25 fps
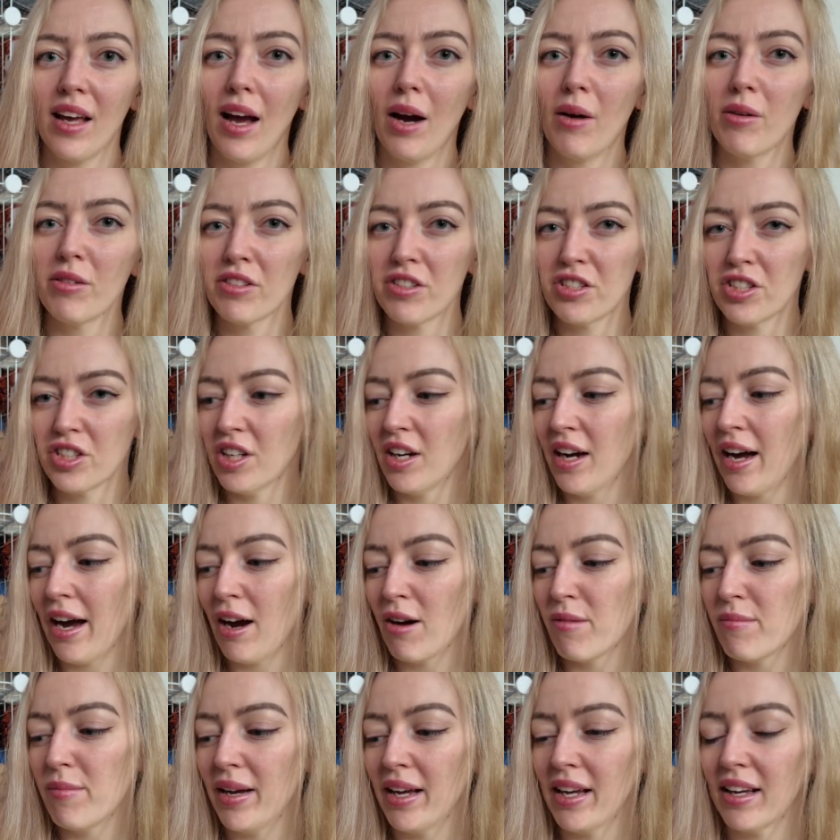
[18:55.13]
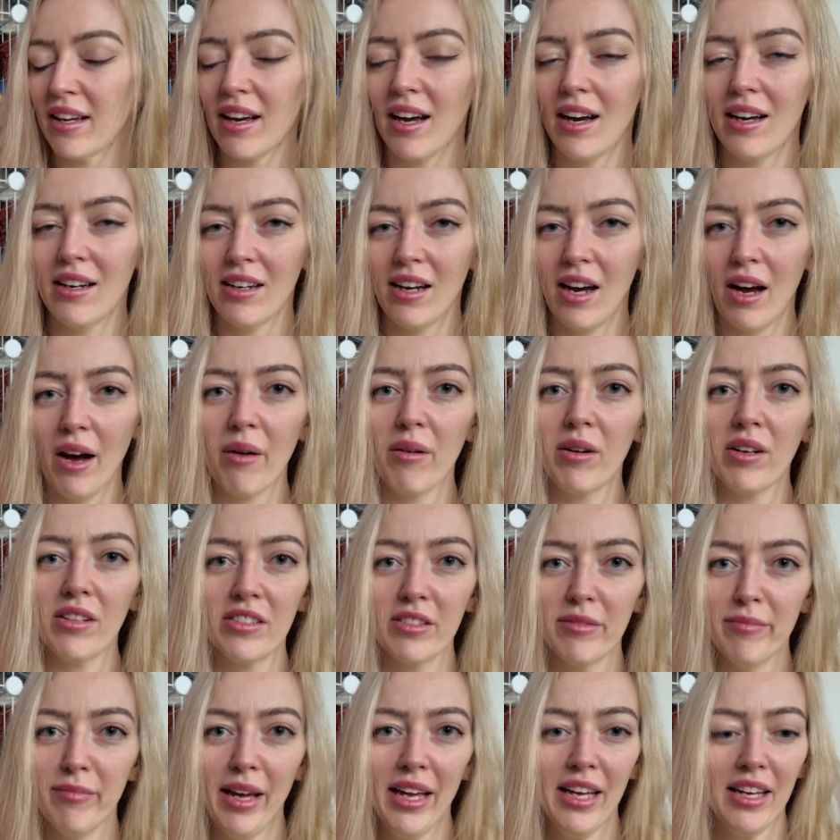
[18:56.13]
I wasn't sure how big I
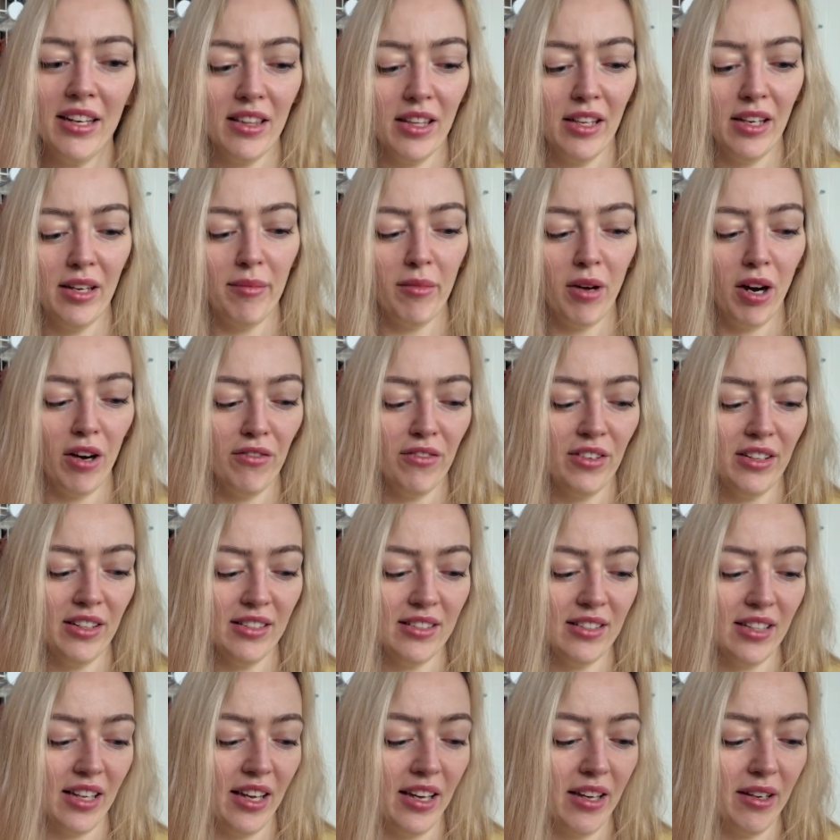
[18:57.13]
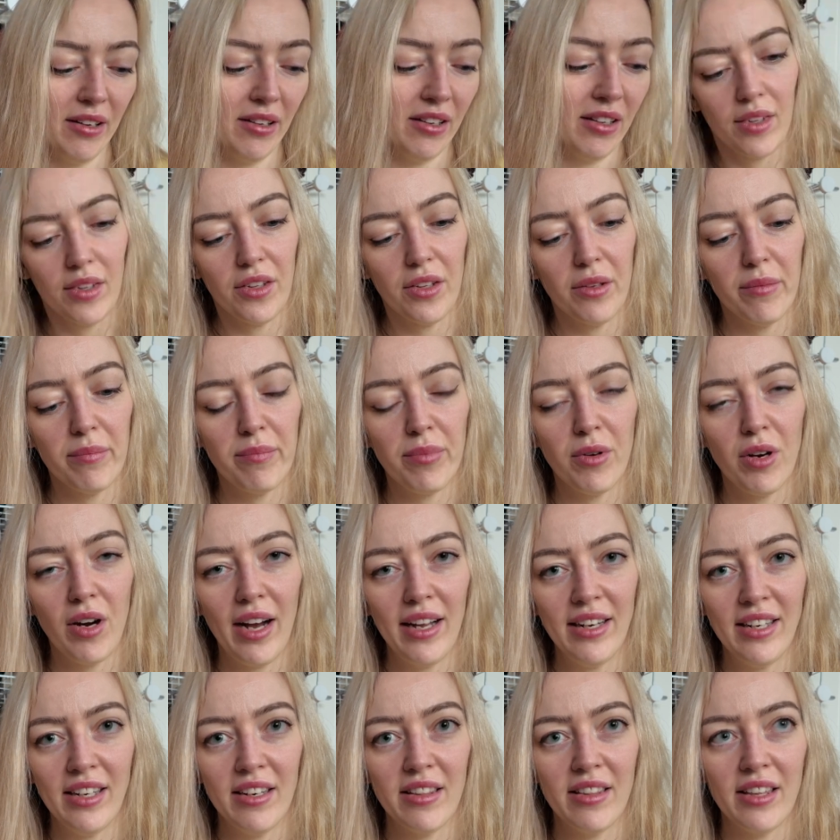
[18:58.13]
wanted to make them, obviously. But
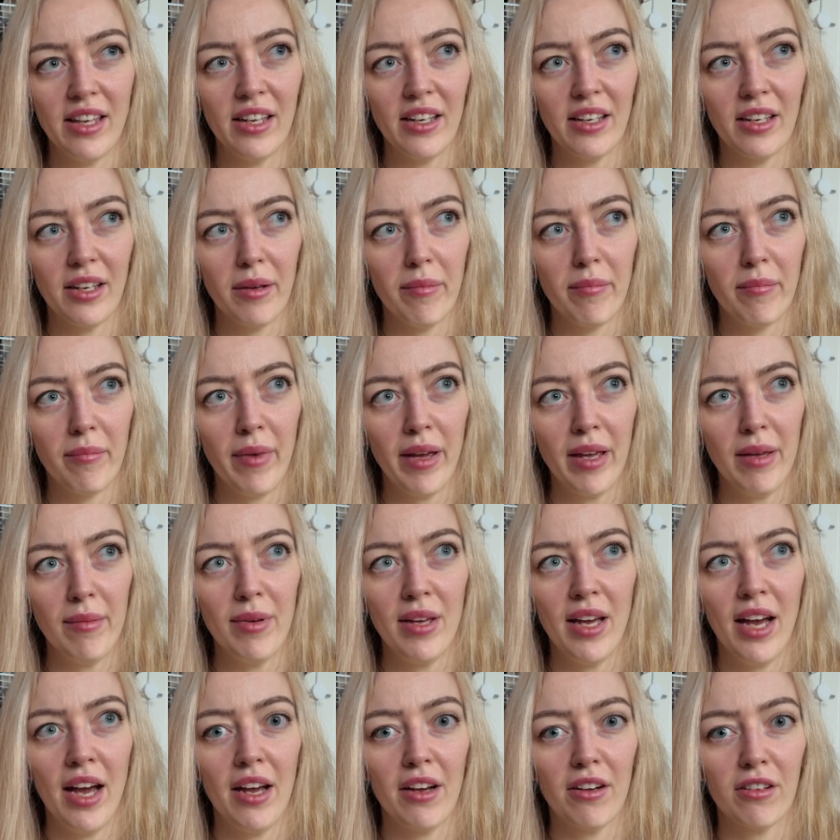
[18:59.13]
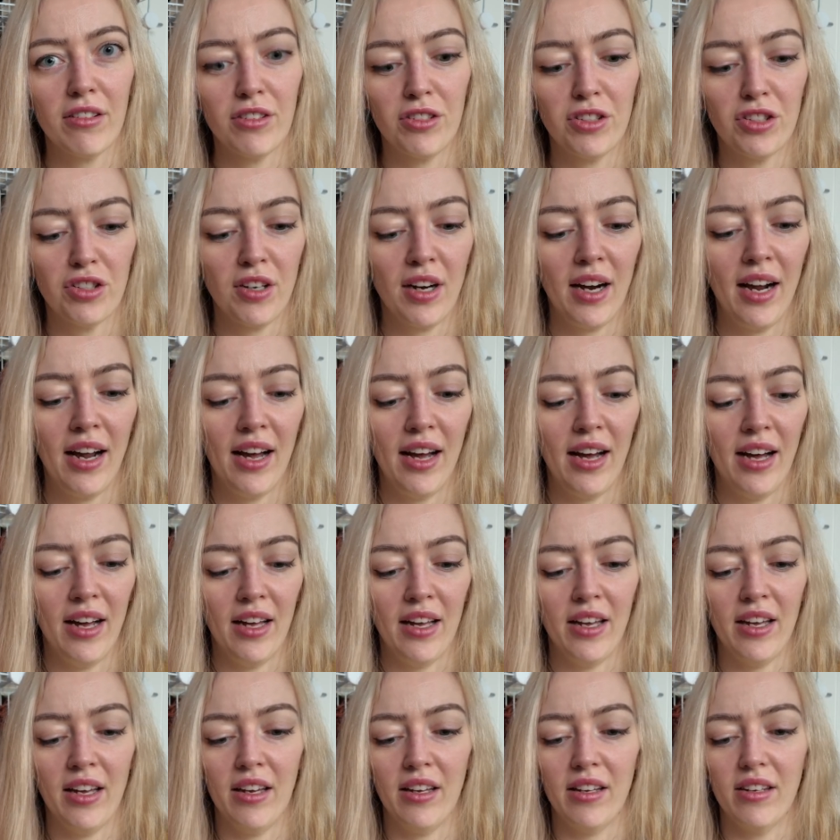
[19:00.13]
I did think maybe I could
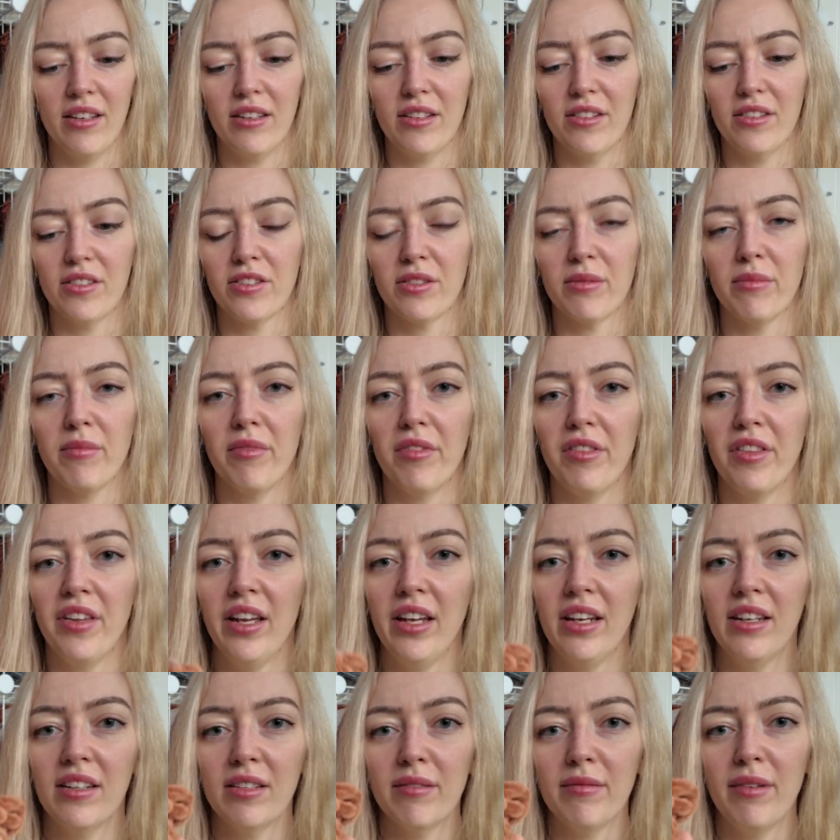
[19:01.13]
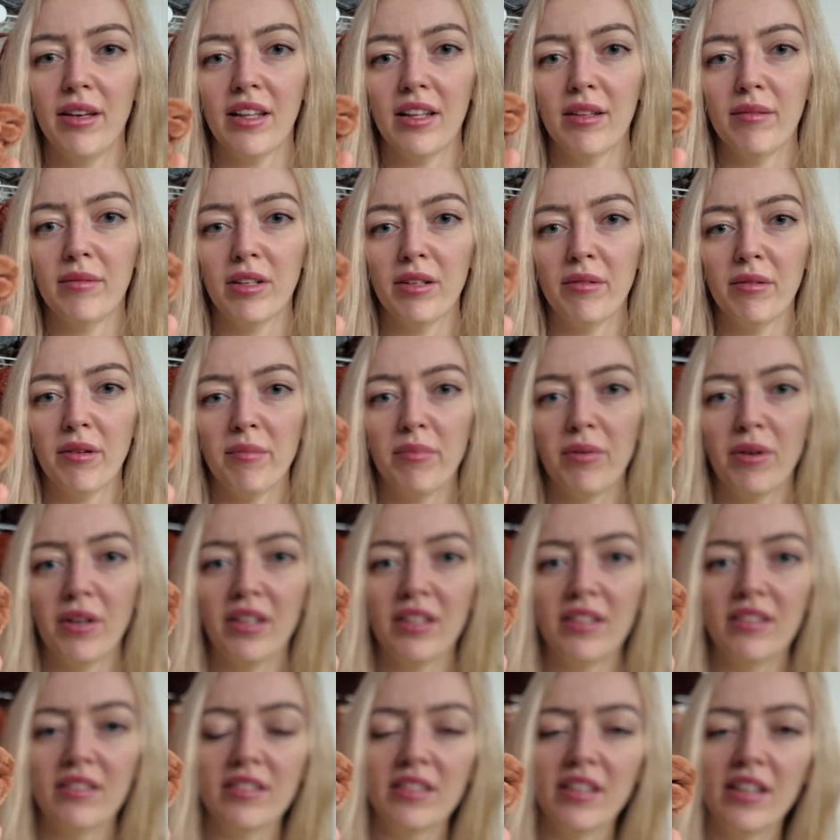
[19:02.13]
try something to make them a little bit
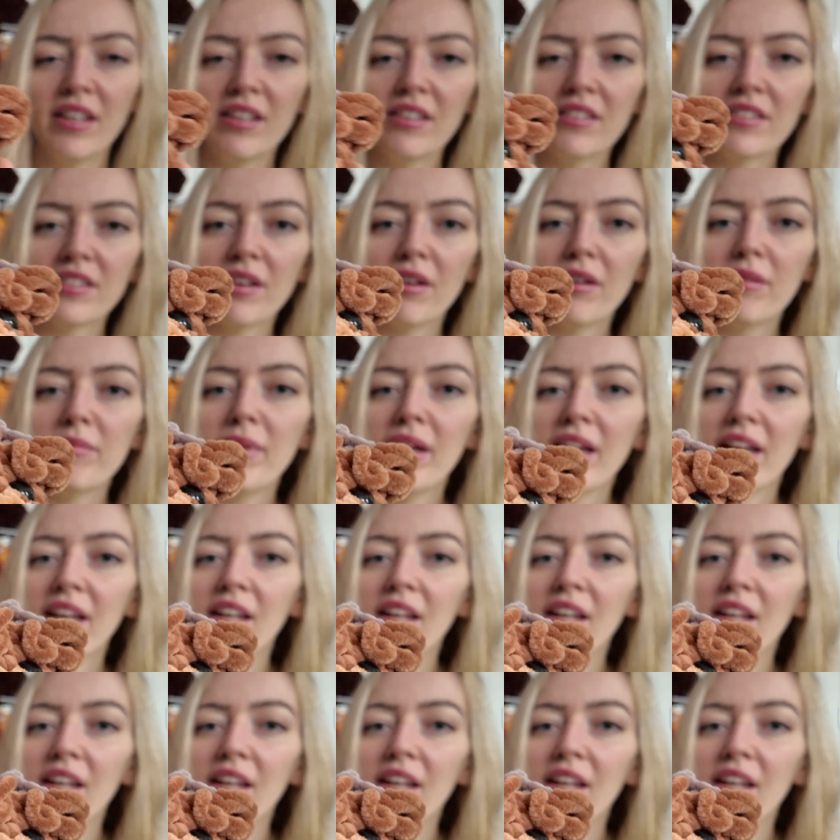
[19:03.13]
pointier. So I